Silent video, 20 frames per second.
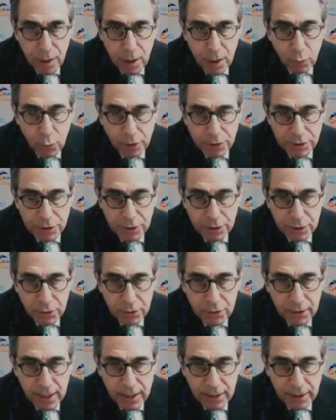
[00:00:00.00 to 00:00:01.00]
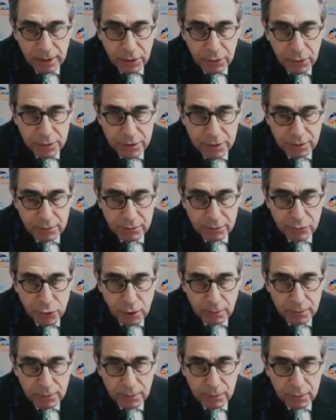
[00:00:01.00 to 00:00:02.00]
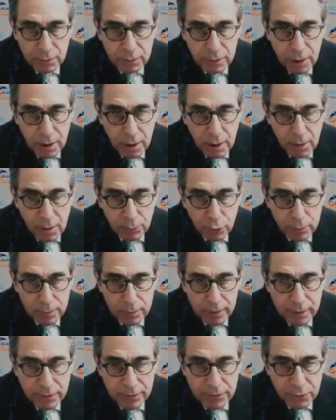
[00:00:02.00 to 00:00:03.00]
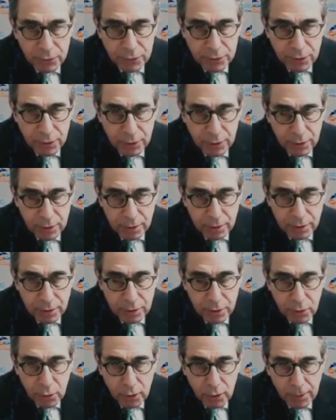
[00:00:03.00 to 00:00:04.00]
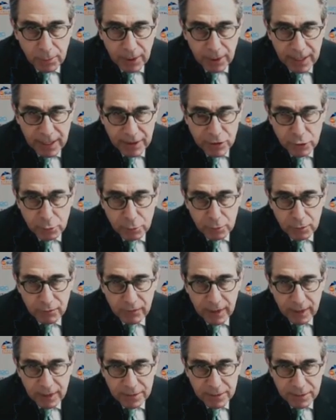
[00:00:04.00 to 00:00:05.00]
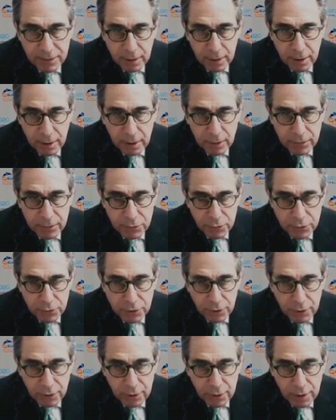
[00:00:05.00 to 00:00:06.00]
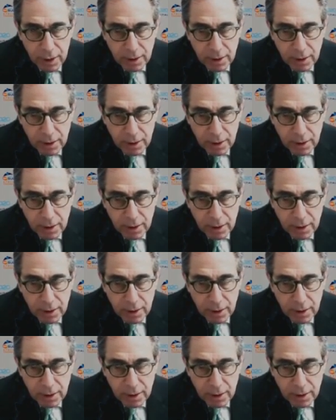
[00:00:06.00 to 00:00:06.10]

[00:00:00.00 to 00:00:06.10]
Once you do that, you use an absorbable permanent suture to do a pants over vest suture.